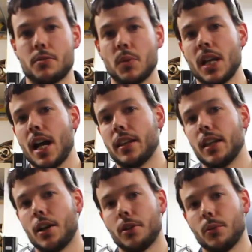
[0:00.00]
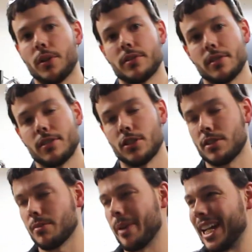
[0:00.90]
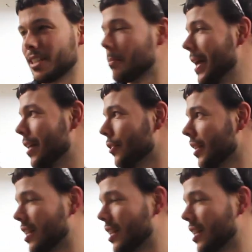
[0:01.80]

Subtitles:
behind the other ones just to back the panel.